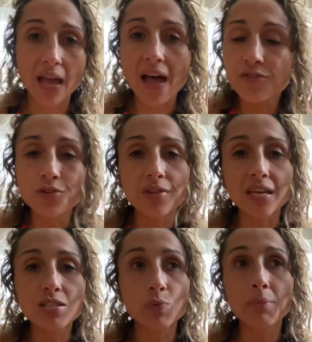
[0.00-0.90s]
After
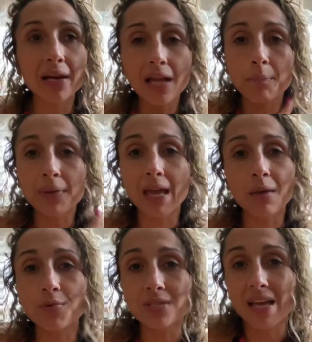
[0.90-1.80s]
this, we might not be
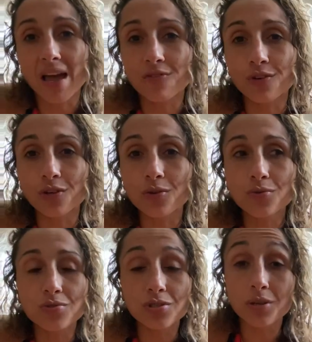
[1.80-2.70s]
able to ever
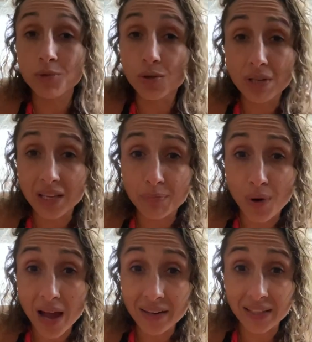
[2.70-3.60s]
use community
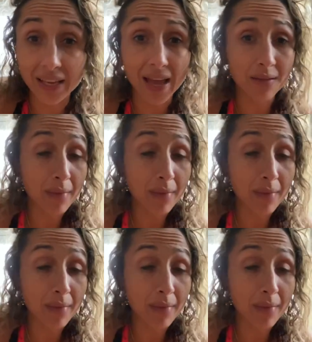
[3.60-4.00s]
product again.